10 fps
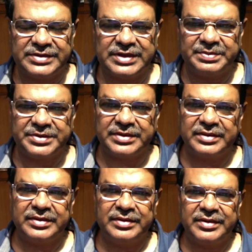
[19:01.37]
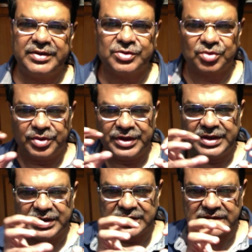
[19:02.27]
deception. So
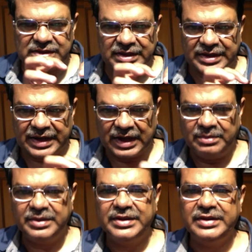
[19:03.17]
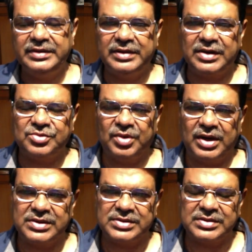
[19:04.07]
it helped the
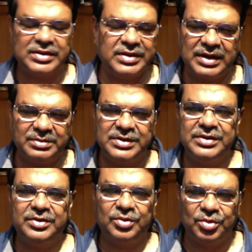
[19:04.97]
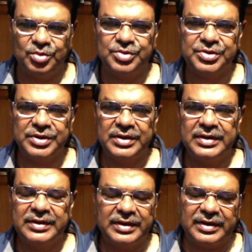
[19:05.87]
Asuras, it helped the Gurus,
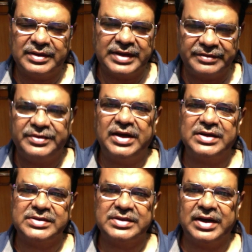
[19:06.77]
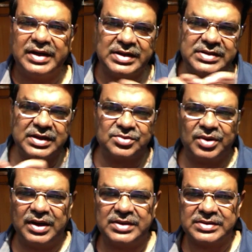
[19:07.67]
Devatas against the
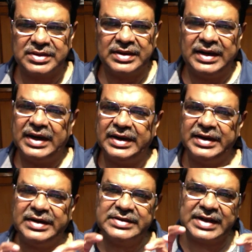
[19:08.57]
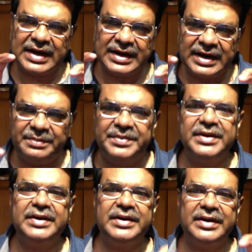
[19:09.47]
Asuras, and it is adept
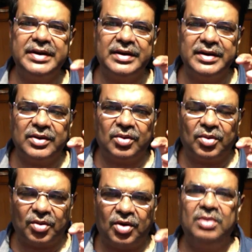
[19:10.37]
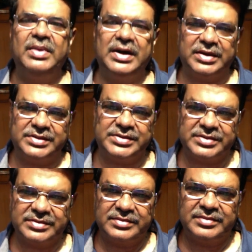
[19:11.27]
in all matters.